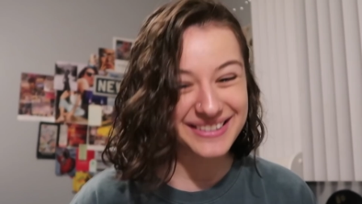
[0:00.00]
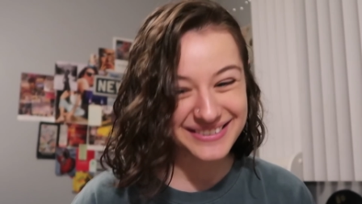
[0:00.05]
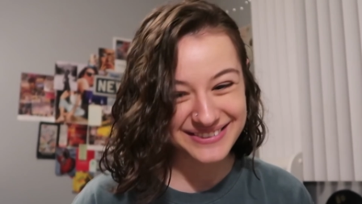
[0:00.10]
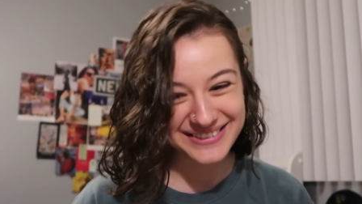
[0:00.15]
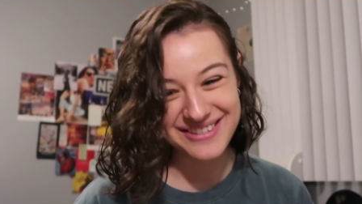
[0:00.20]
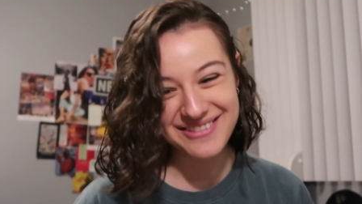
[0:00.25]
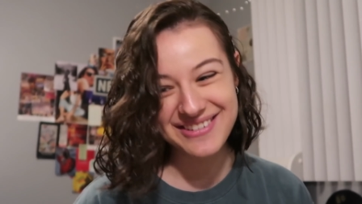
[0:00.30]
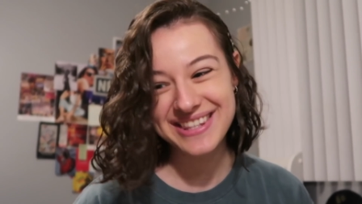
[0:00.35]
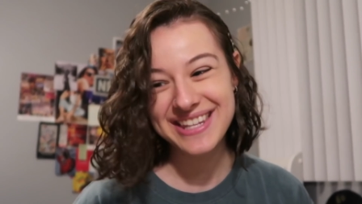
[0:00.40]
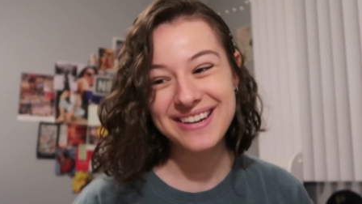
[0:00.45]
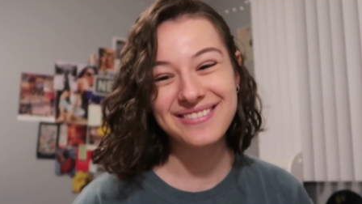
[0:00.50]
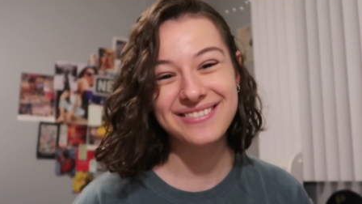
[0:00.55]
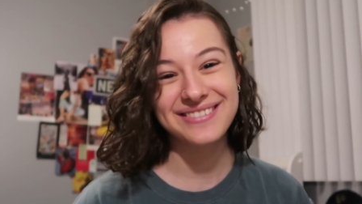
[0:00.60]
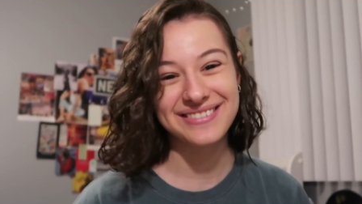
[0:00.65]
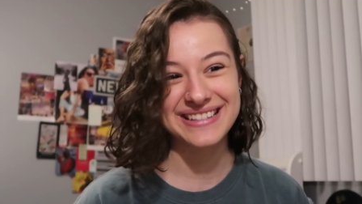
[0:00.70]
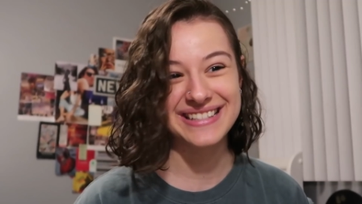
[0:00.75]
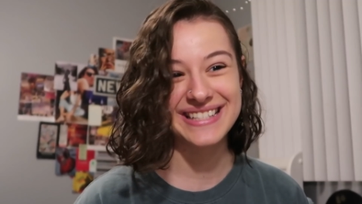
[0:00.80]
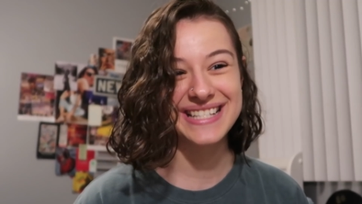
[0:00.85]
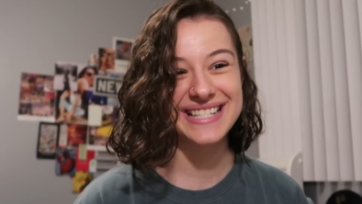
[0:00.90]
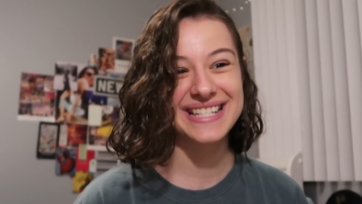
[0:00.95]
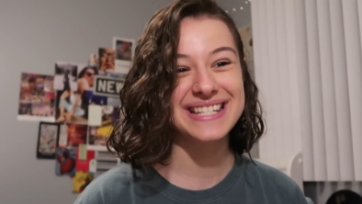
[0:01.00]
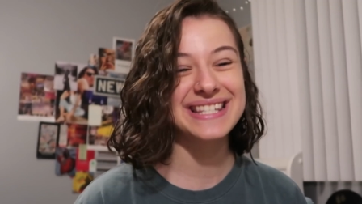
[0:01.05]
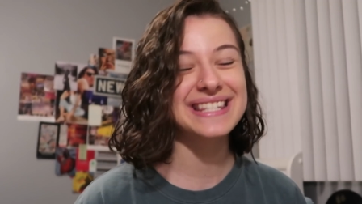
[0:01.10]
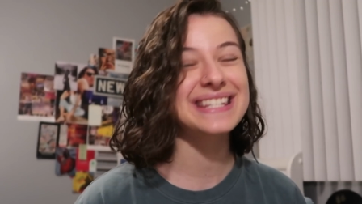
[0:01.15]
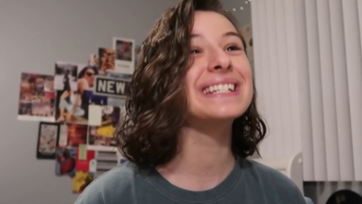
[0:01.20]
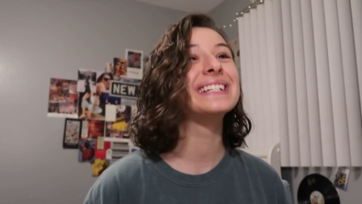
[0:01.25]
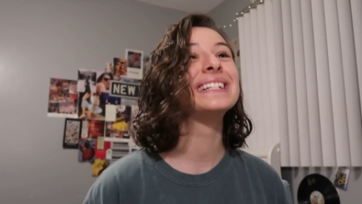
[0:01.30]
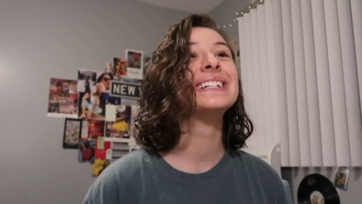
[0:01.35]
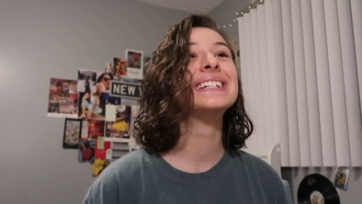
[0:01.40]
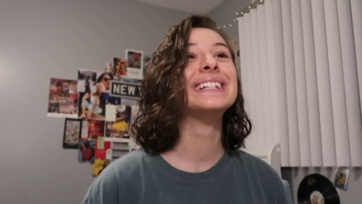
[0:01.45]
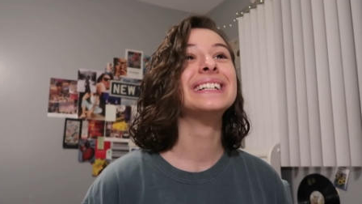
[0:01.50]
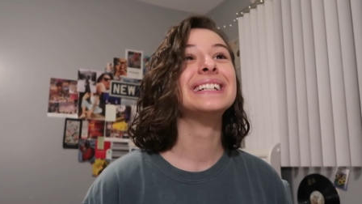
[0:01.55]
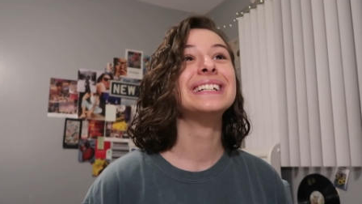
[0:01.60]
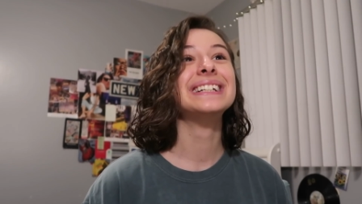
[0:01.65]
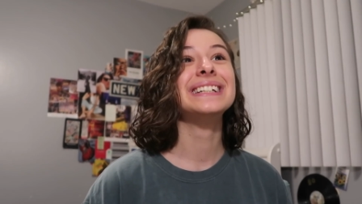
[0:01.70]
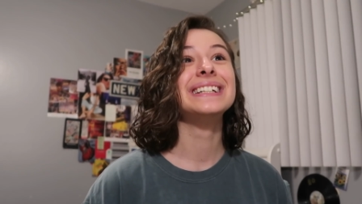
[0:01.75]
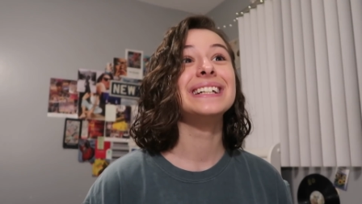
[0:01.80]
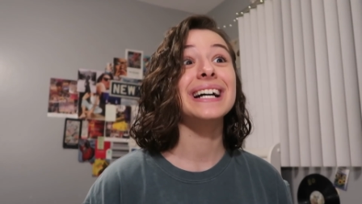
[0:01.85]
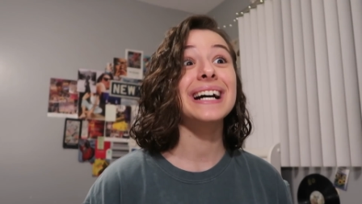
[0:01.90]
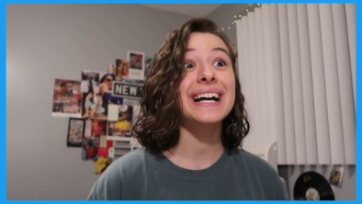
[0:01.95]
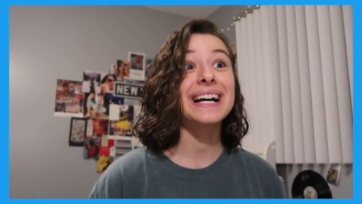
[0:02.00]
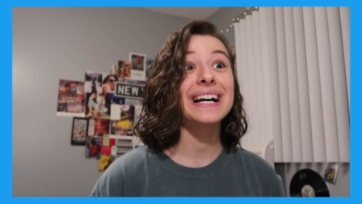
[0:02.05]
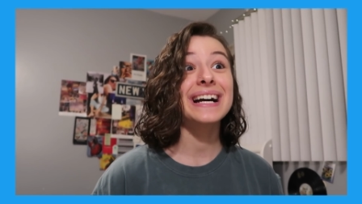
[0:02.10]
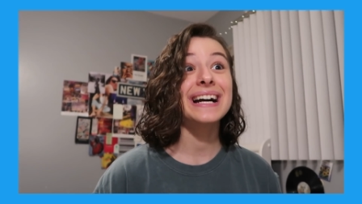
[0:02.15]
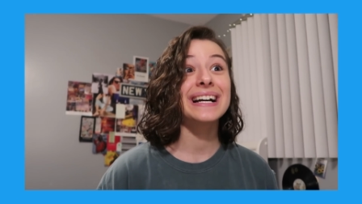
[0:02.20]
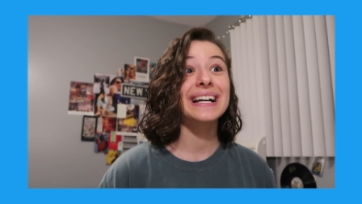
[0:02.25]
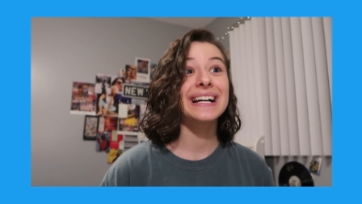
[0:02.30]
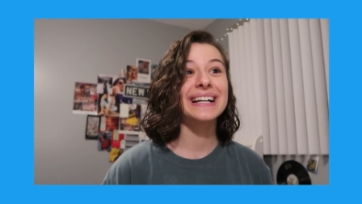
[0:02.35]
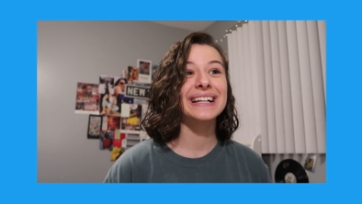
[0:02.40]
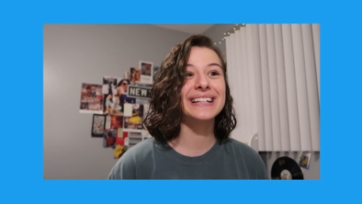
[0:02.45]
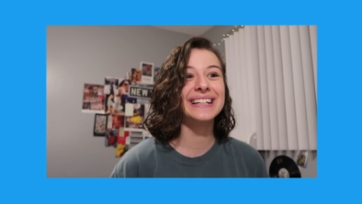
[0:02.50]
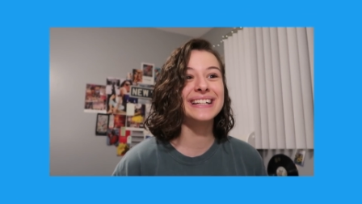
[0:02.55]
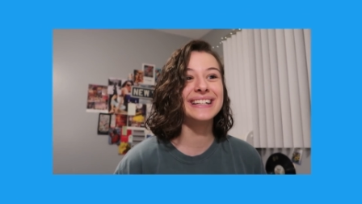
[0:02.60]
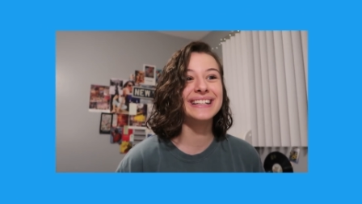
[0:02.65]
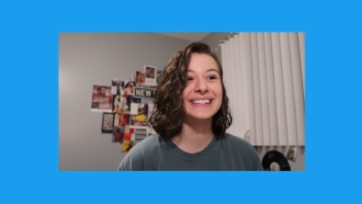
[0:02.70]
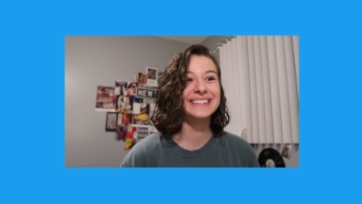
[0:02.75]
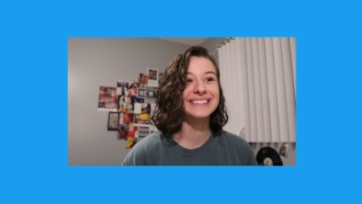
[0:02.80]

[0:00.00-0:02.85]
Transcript: I don't know what that was. Ah.